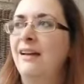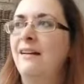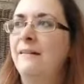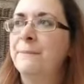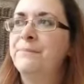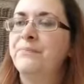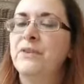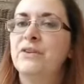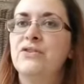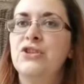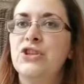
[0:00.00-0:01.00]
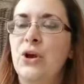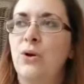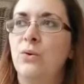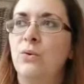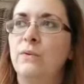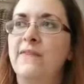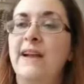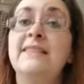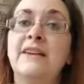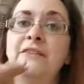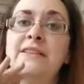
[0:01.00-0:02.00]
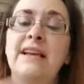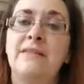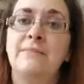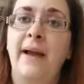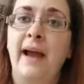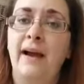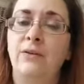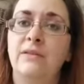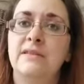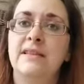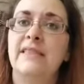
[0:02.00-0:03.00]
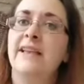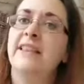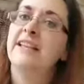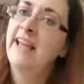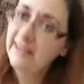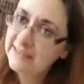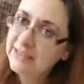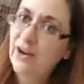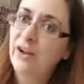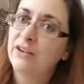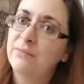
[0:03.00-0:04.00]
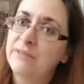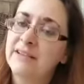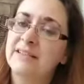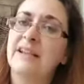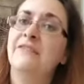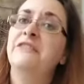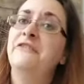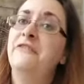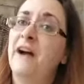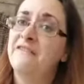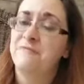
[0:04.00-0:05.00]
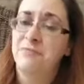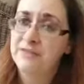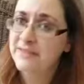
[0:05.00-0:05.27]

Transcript: Um, so that's every 10 pounds. And then the next column is every 5%